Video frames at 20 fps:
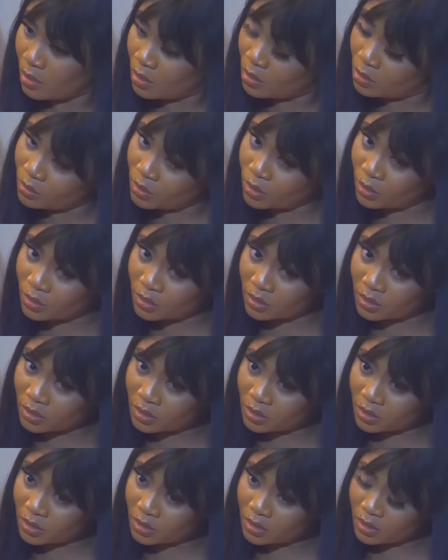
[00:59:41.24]
Hold on.
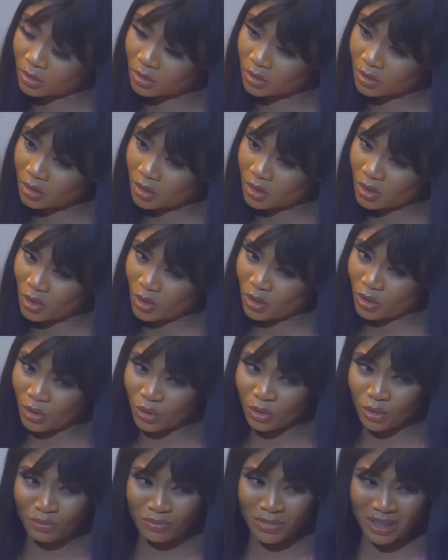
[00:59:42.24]

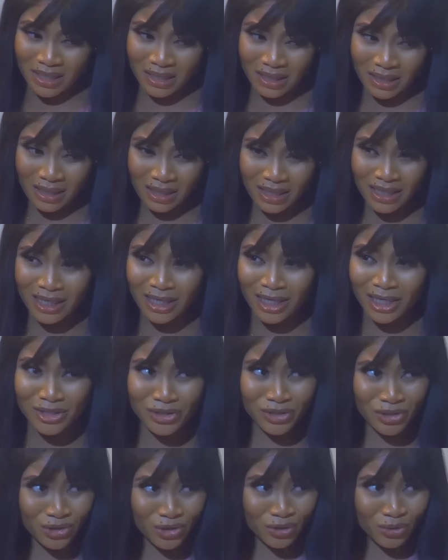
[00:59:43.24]
You mean he
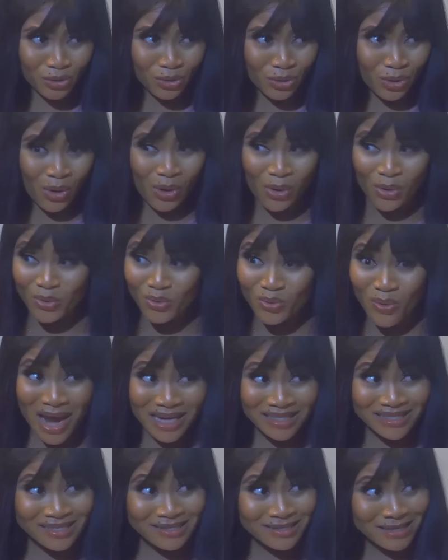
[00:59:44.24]
kissed you
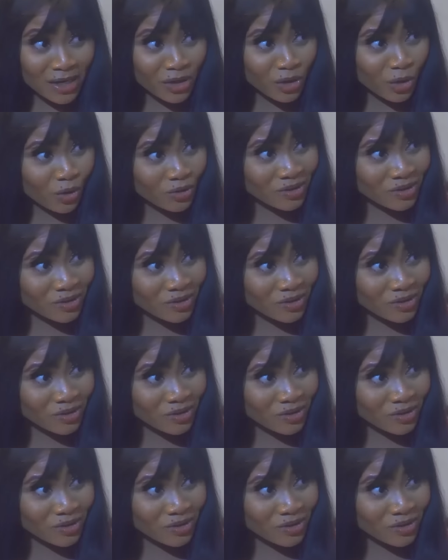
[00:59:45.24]
right inside your